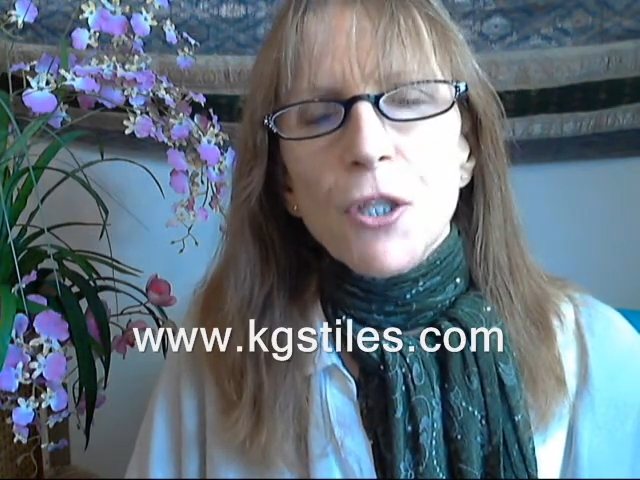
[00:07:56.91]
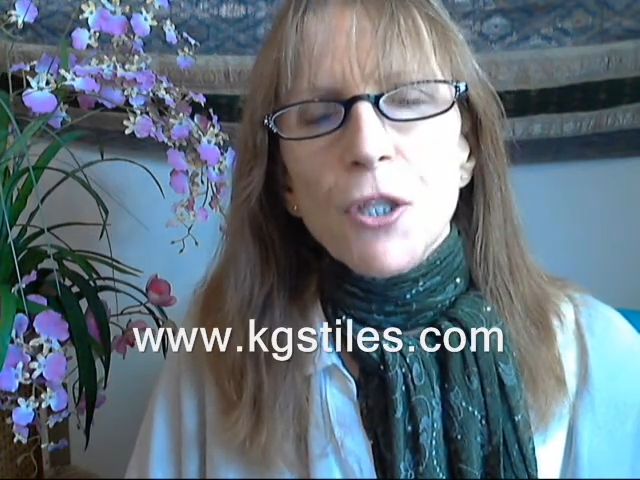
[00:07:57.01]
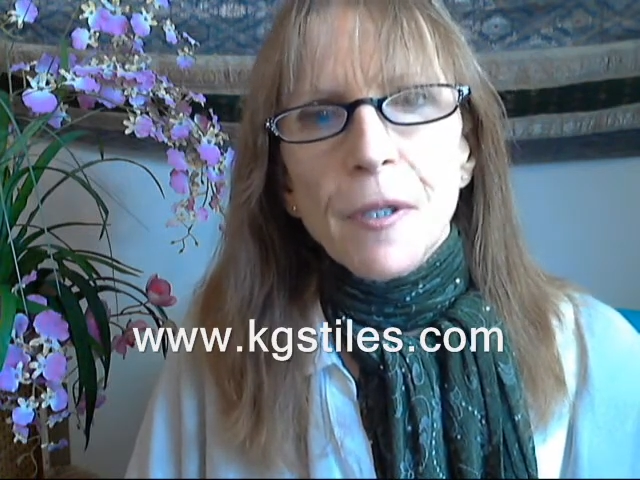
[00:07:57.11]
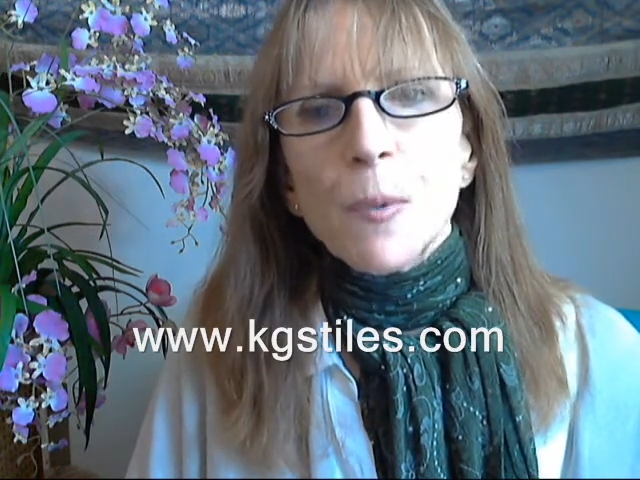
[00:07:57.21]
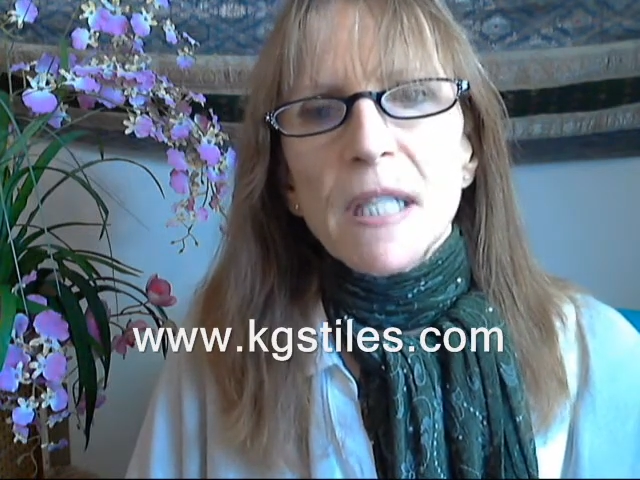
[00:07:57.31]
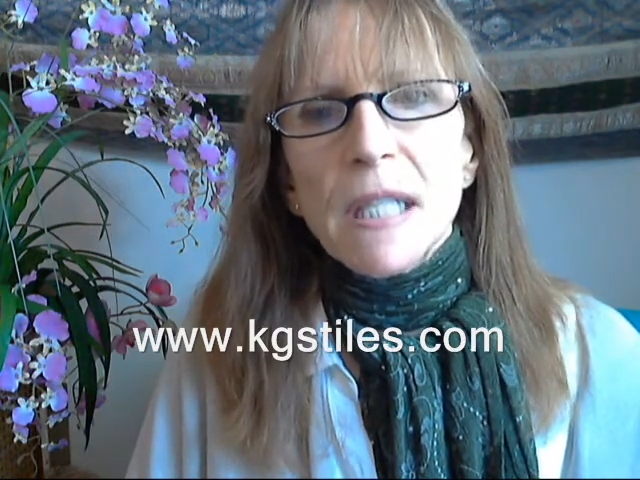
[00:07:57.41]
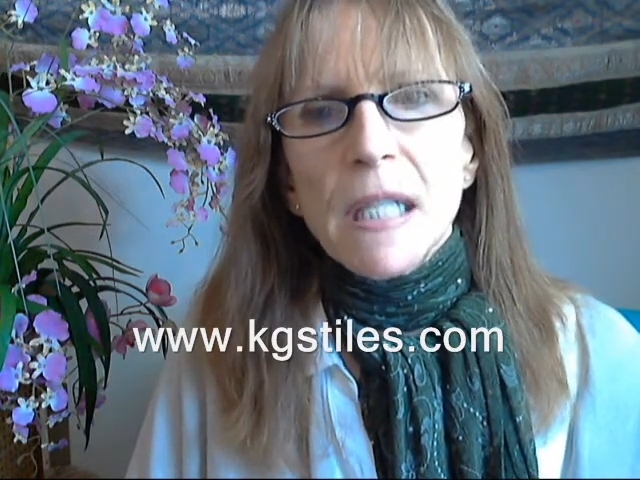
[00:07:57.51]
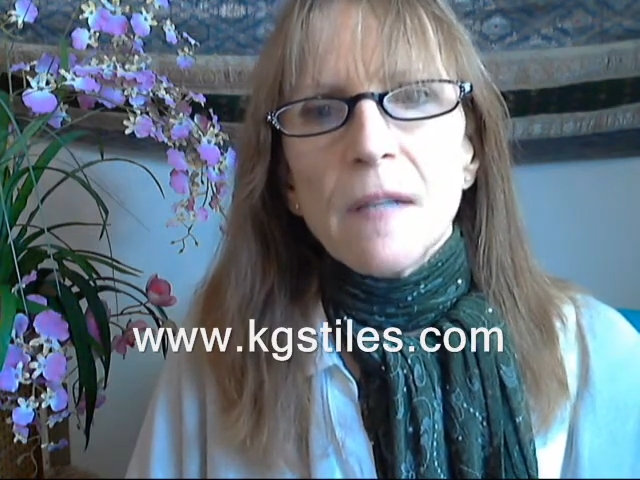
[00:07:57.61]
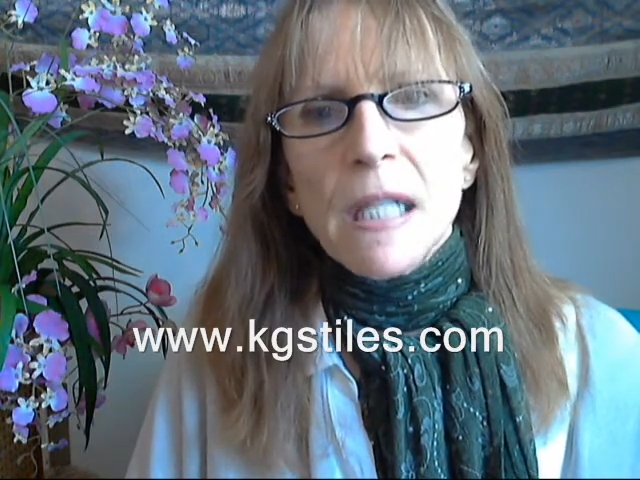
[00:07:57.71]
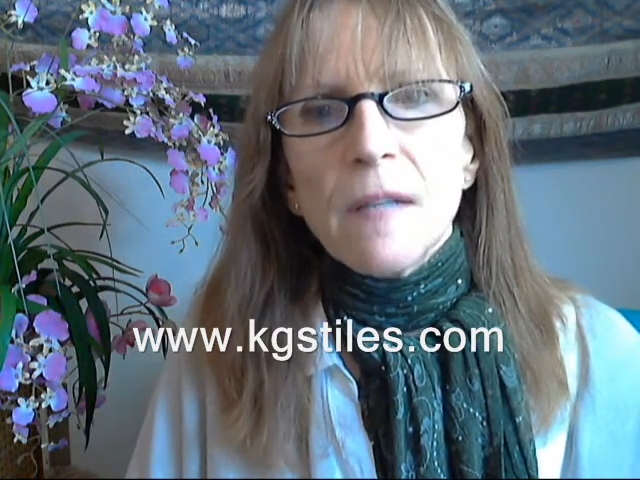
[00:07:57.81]
as you
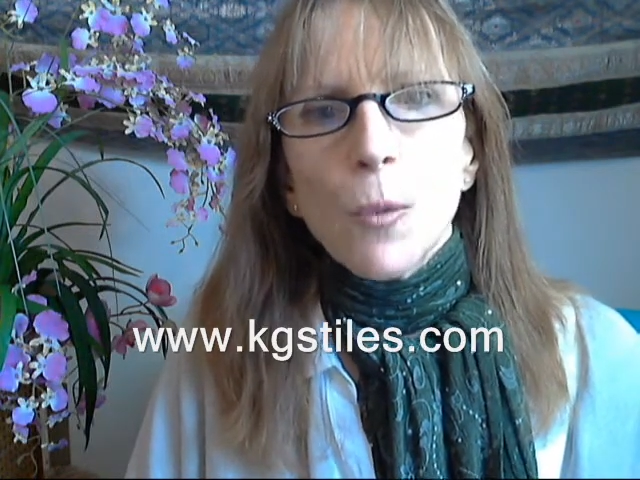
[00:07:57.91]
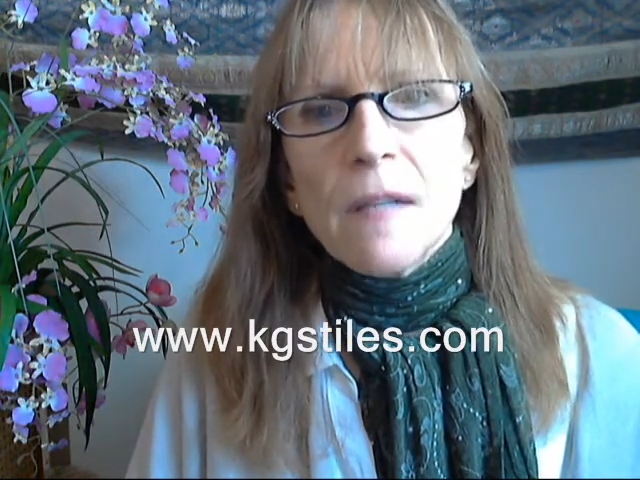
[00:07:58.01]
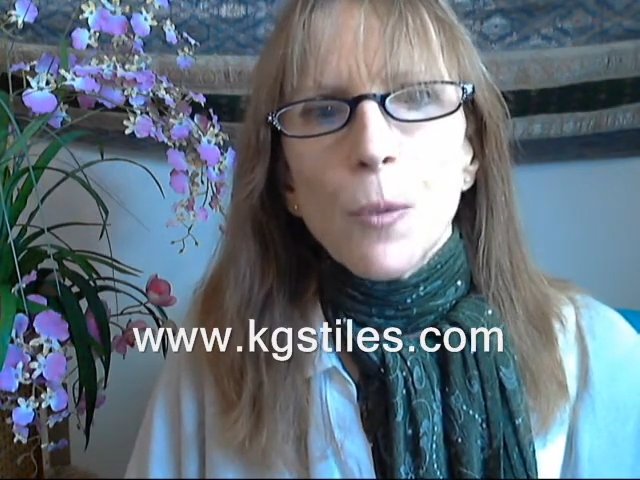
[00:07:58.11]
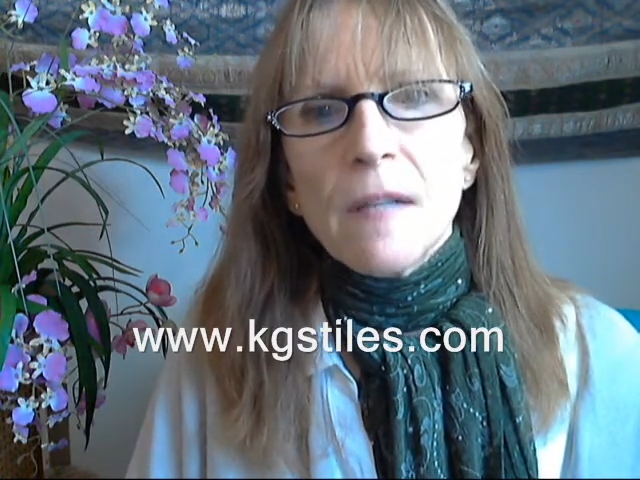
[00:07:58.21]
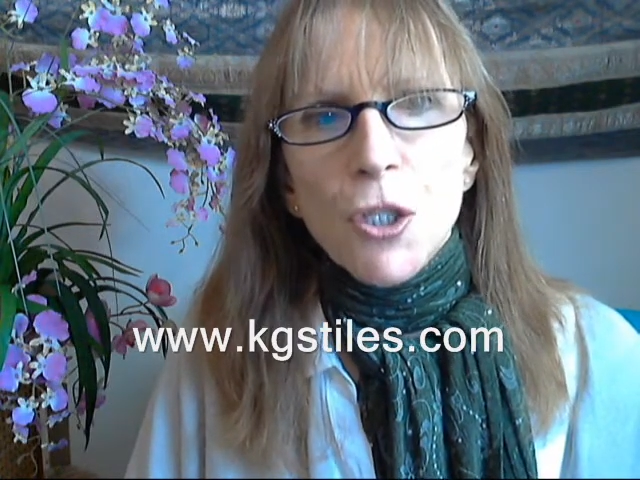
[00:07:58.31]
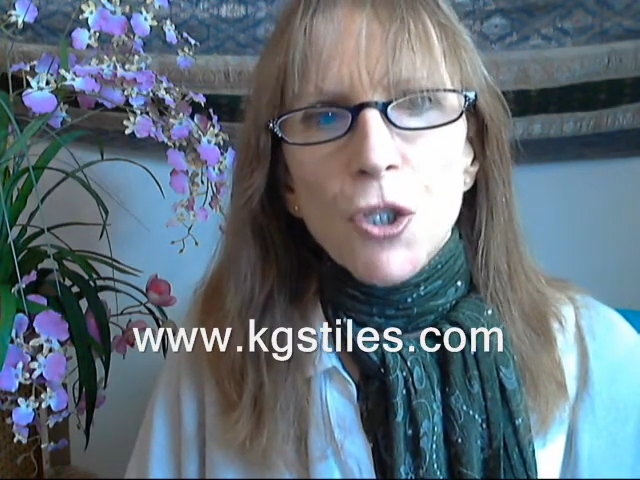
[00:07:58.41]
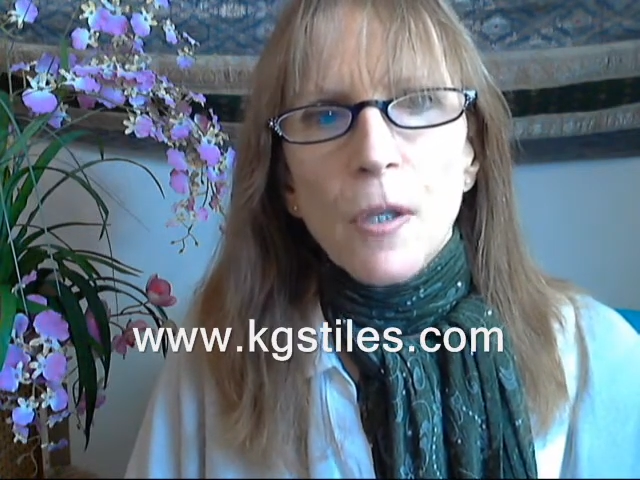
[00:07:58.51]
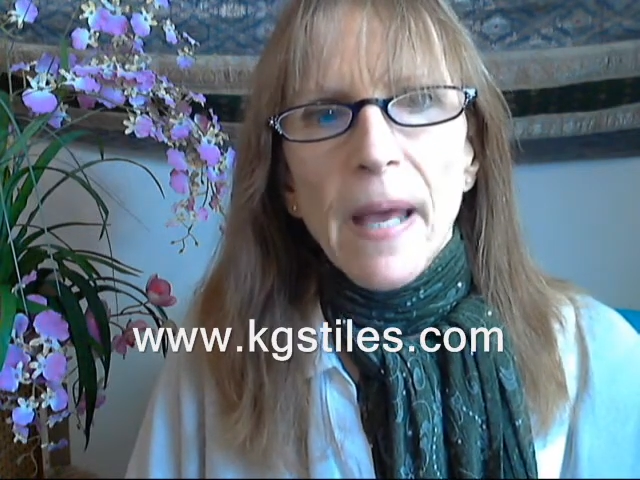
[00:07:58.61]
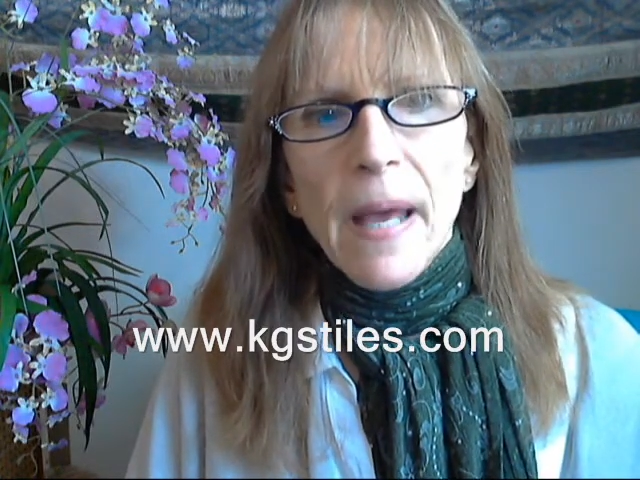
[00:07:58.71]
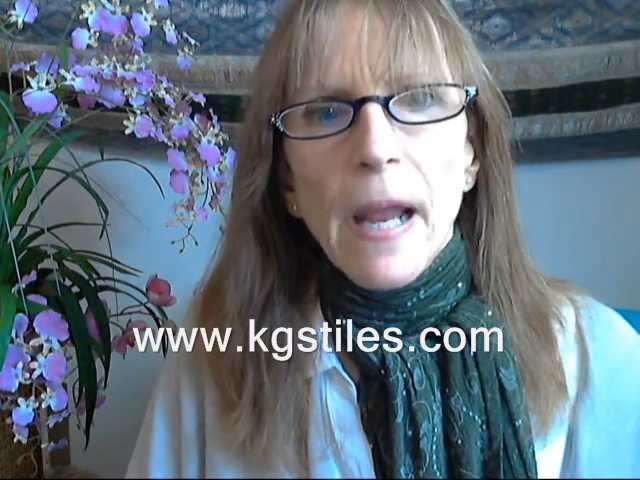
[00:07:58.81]
receive illumination
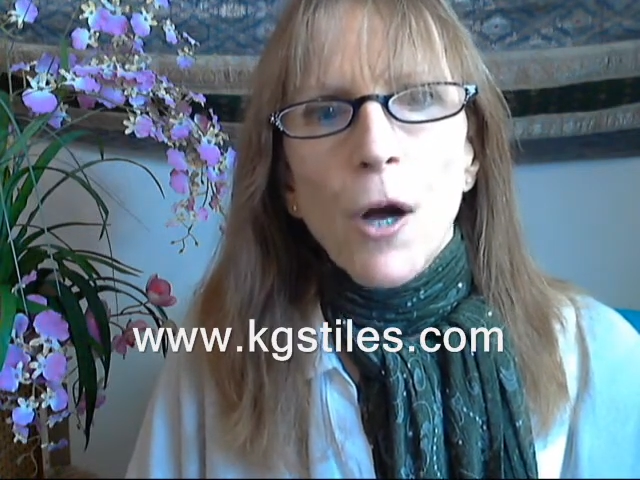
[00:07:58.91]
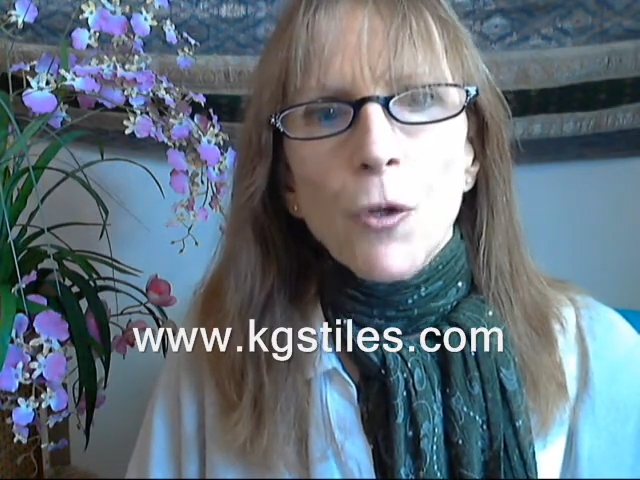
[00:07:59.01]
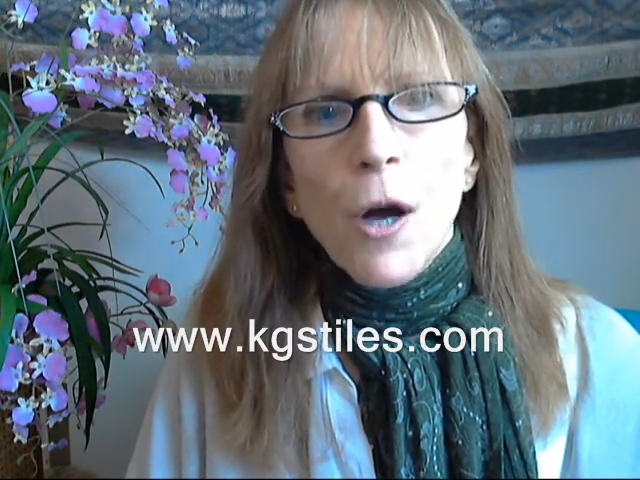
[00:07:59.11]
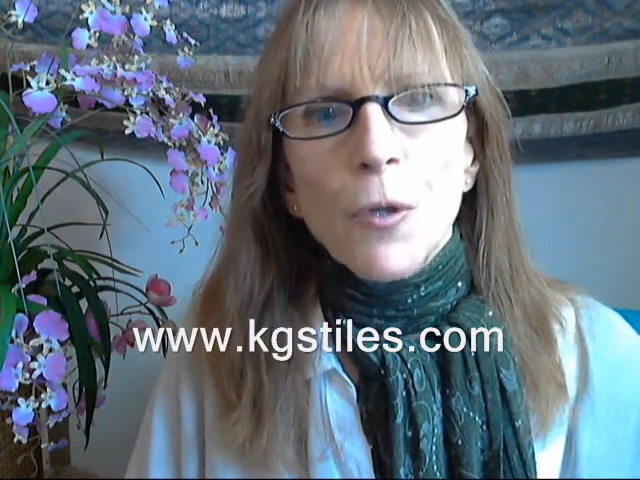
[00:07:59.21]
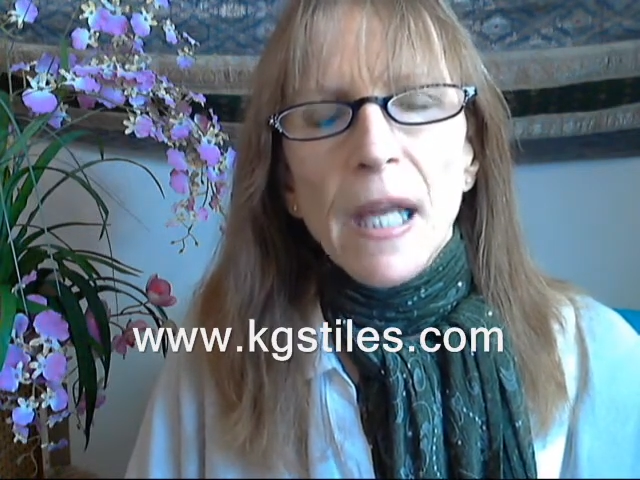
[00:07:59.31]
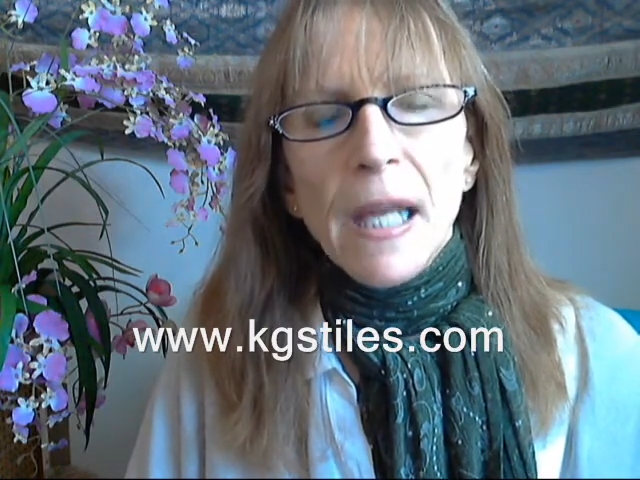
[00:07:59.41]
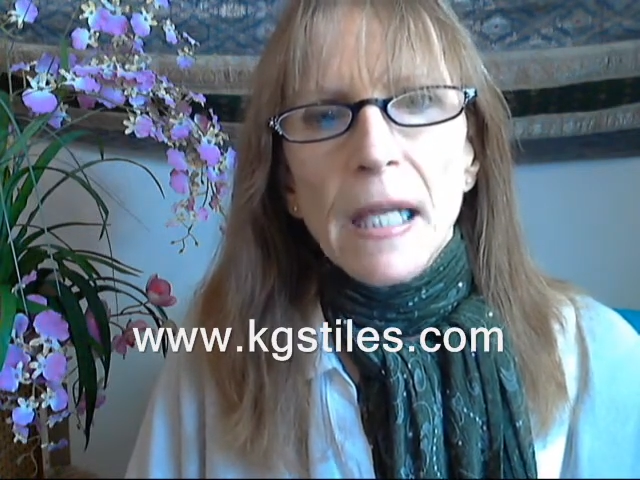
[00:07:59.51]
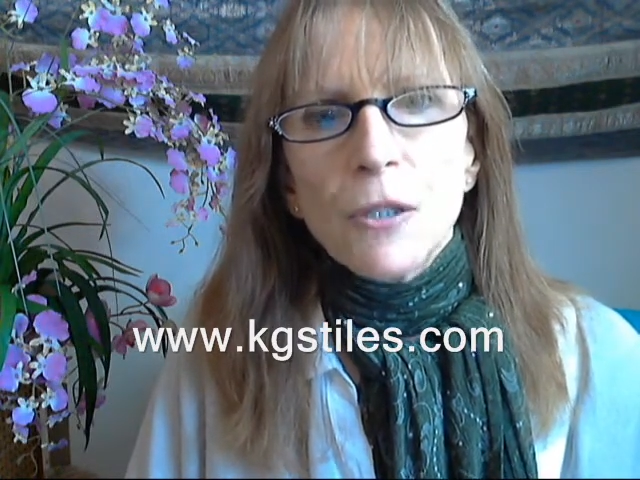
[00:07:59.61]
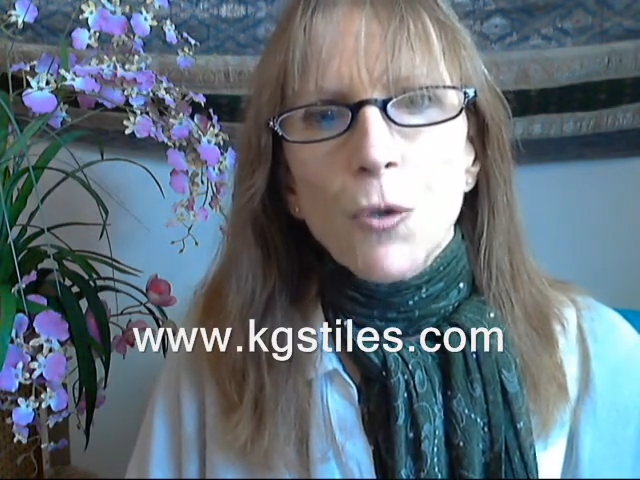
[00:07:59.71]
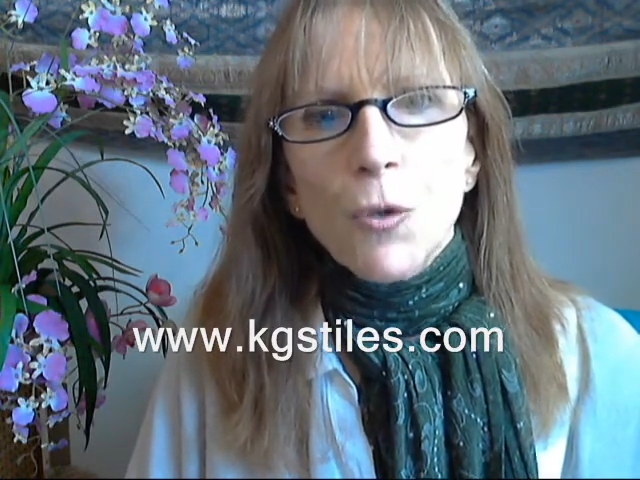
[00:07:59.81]
about how you're getting in